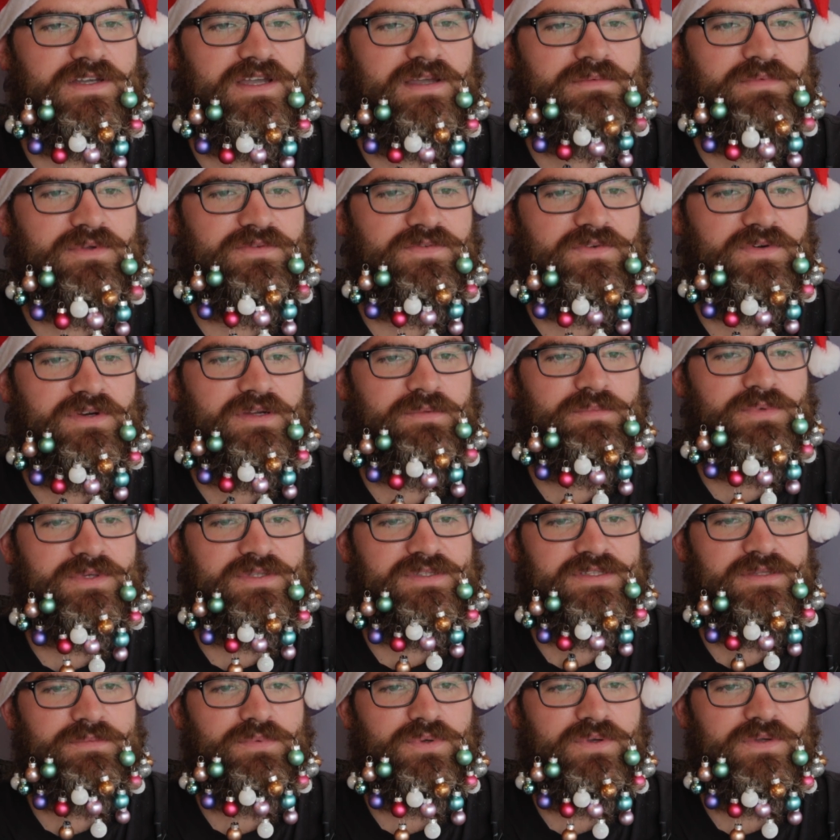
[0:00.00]
am a very
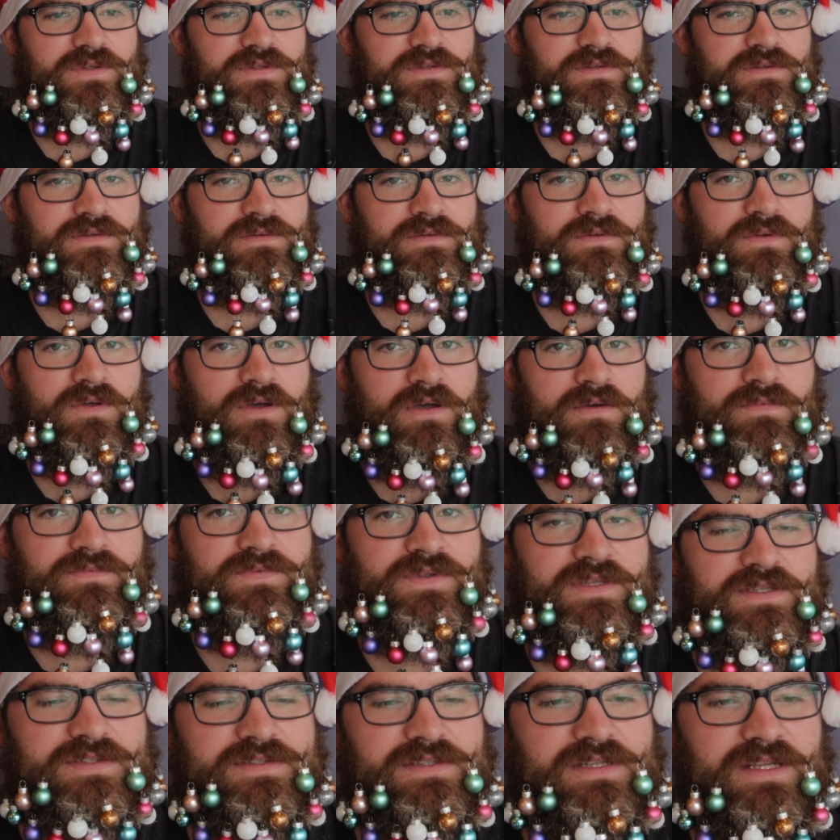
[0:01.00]
busy person,
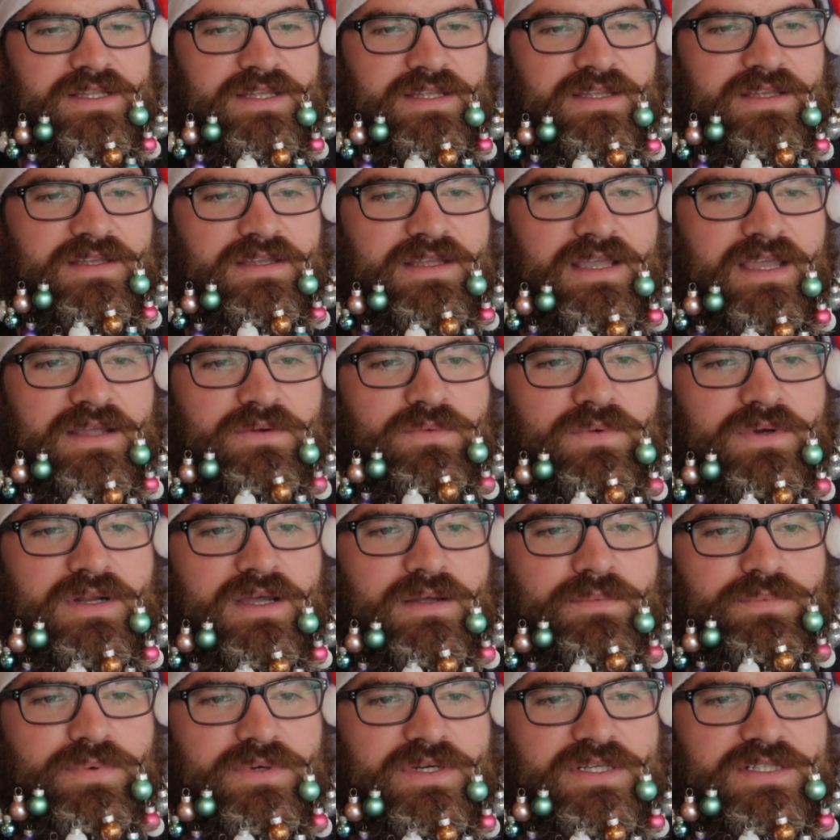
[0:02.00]
obviously. And what
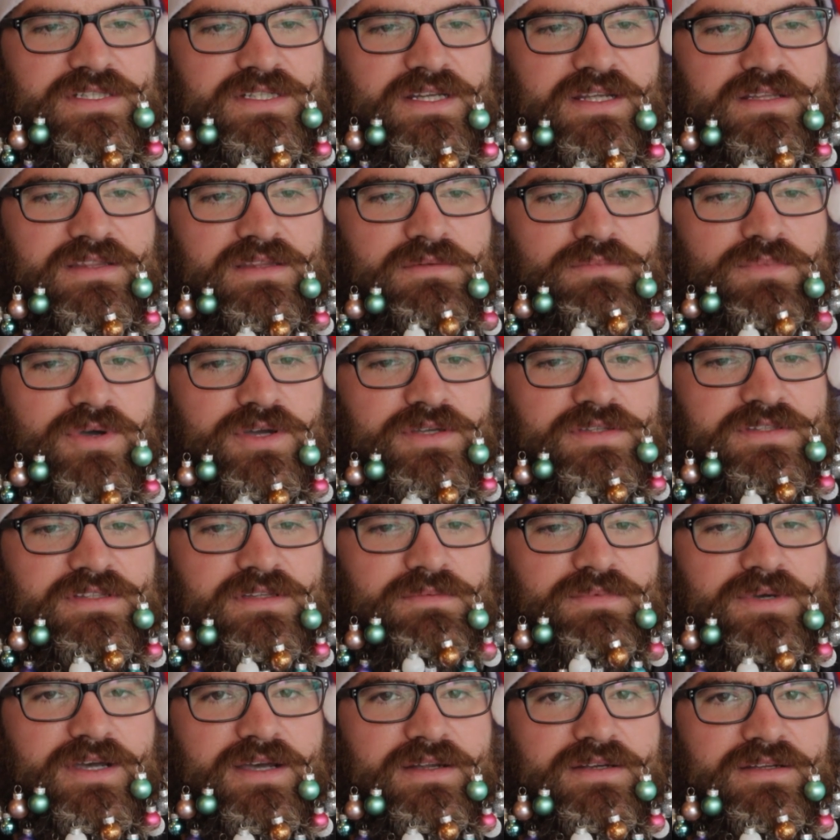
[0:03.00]
I appreciate the
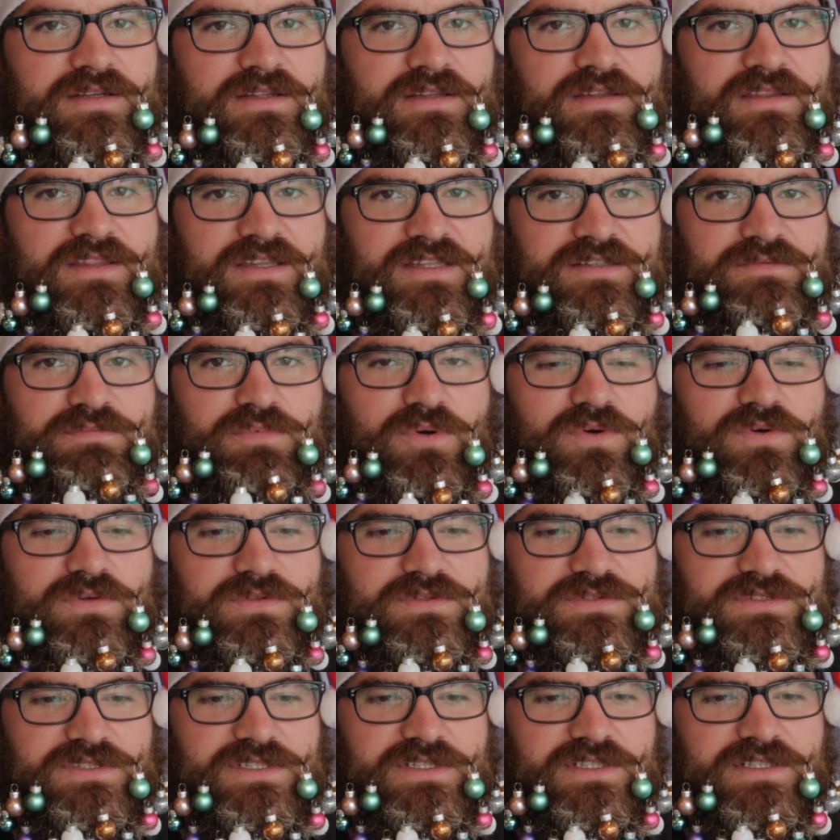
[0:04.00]
most about these
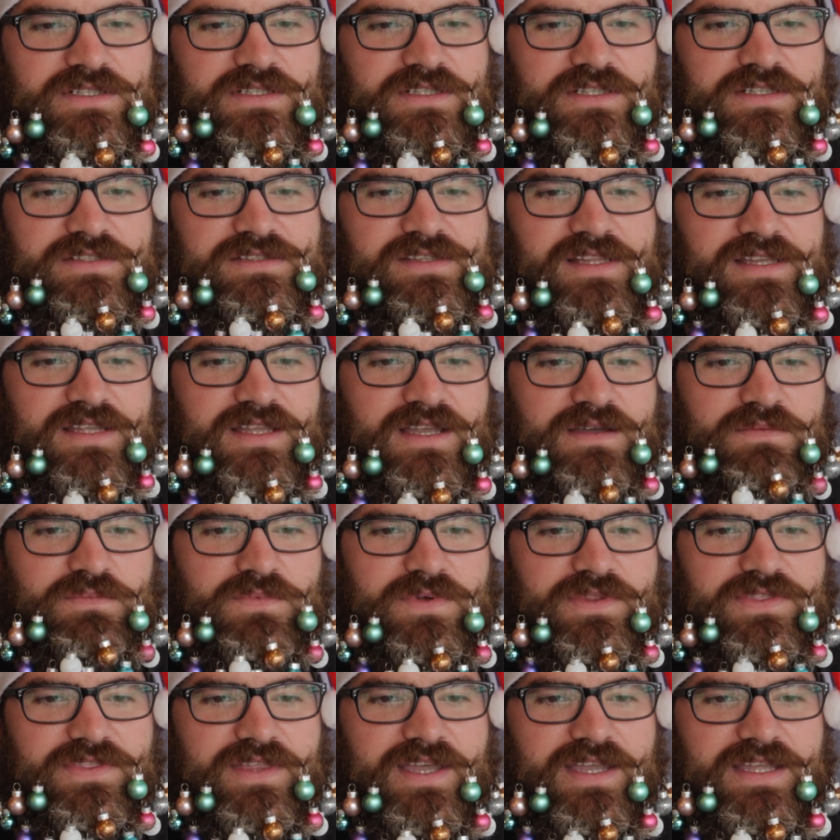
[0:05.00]
balls is they
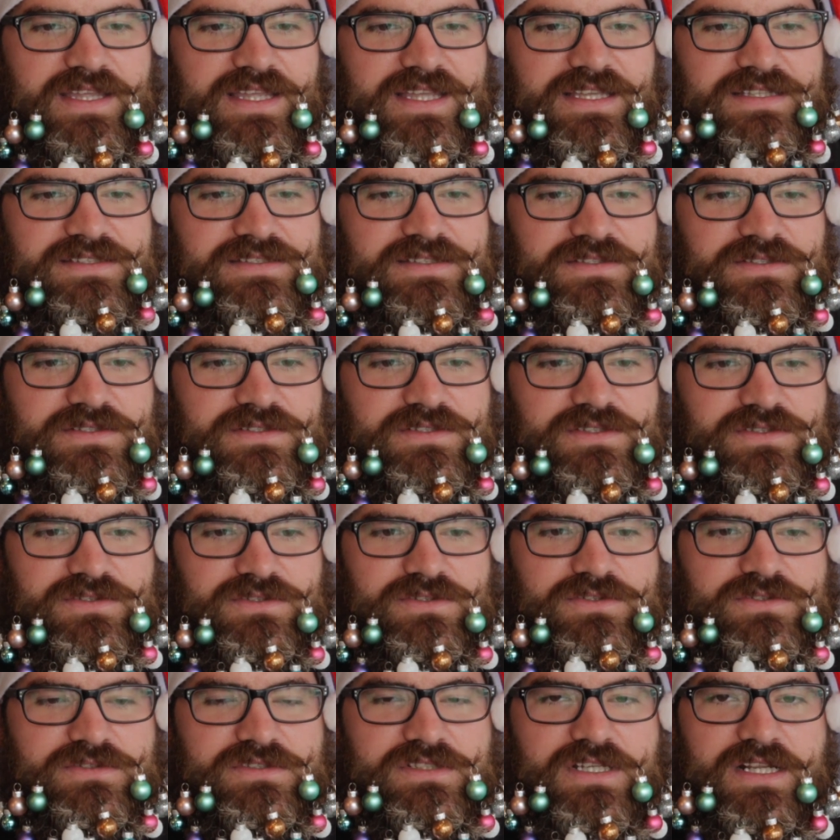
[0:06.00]
come with an easy to
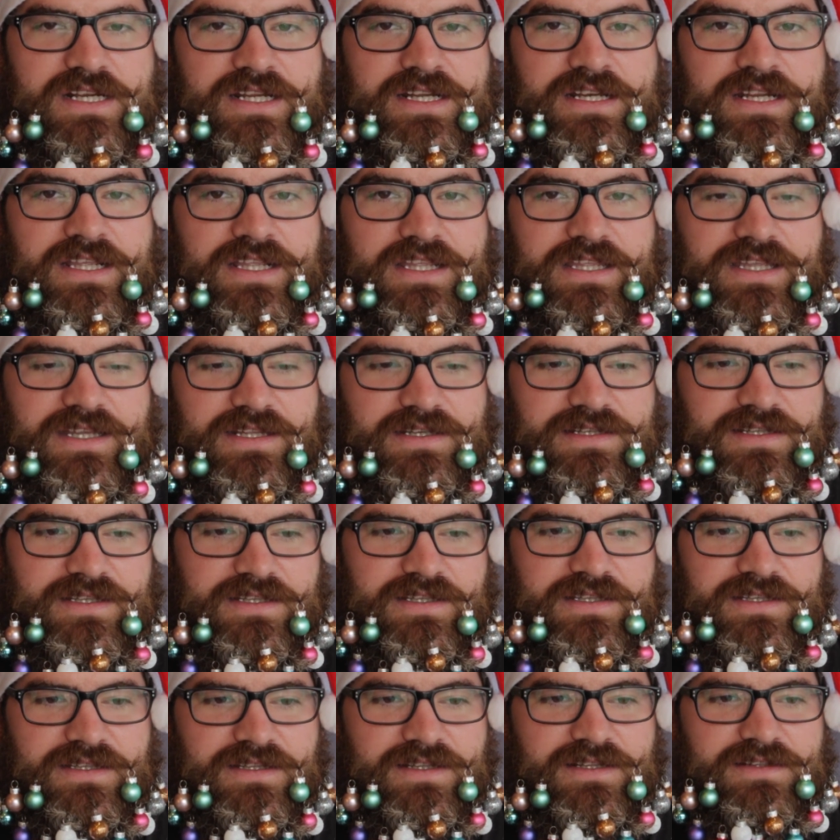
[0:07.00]
use cleaning kit.
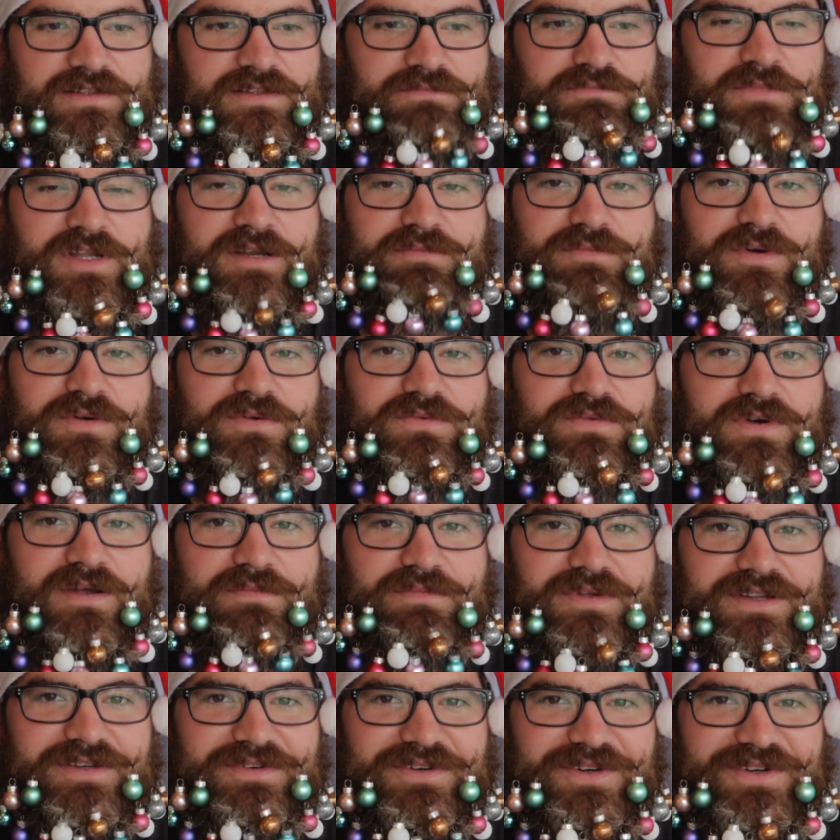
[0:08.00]
Minimal
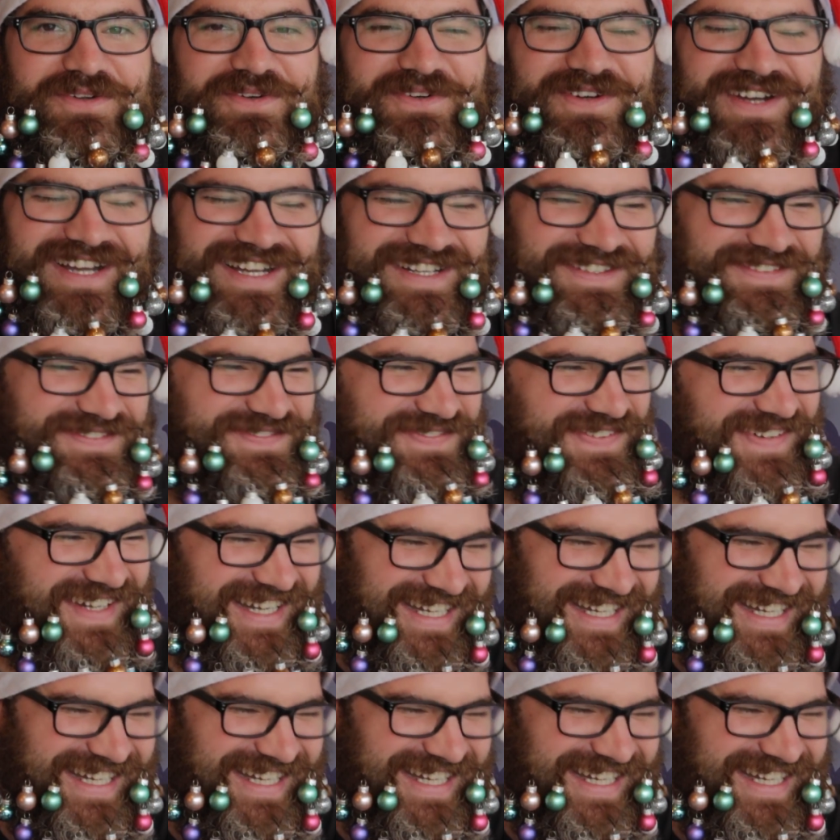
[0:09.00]
rubbing required.